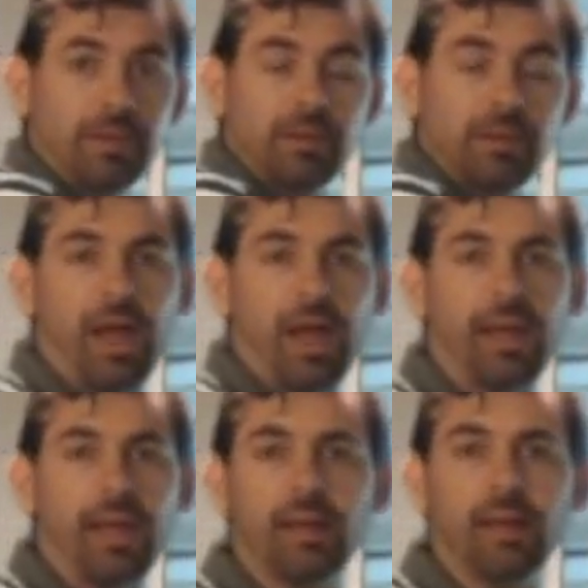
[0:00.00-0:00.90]
right?
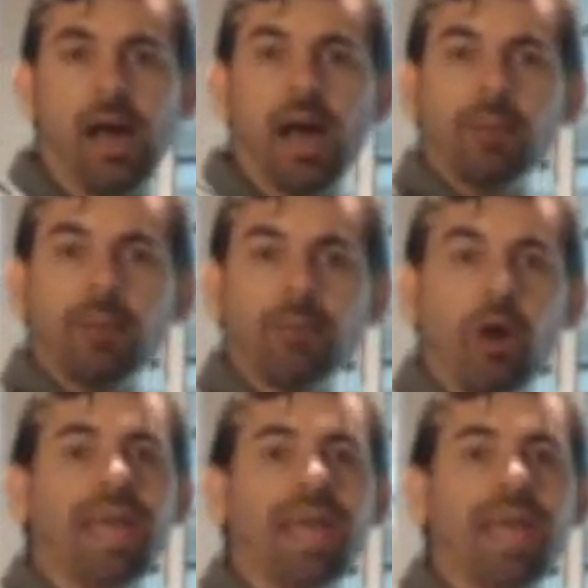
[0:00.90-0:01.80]

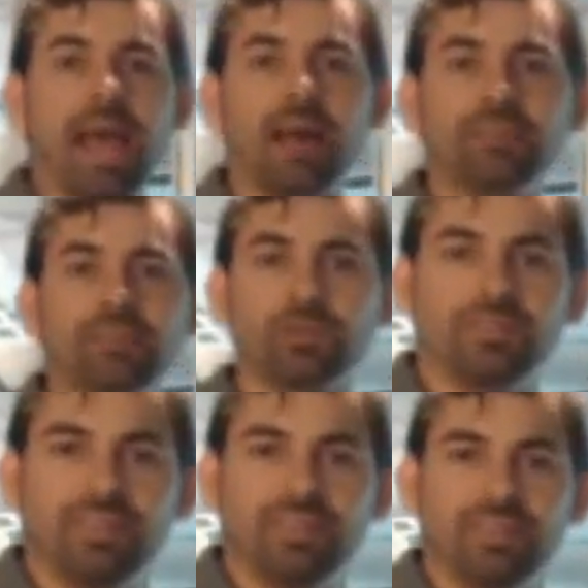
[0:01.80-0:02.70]
Okay, now do a
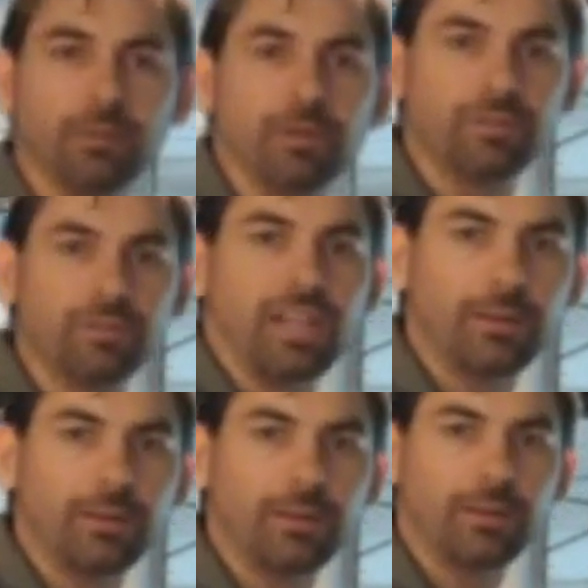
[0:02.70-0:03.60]
silly move, shake your
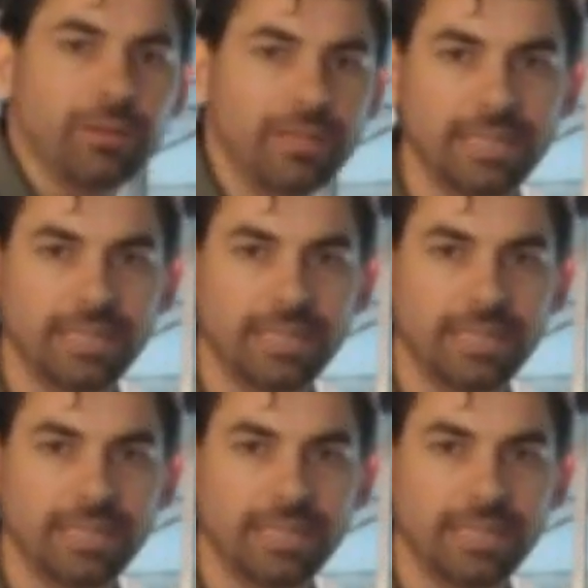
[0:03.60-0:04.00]
booty,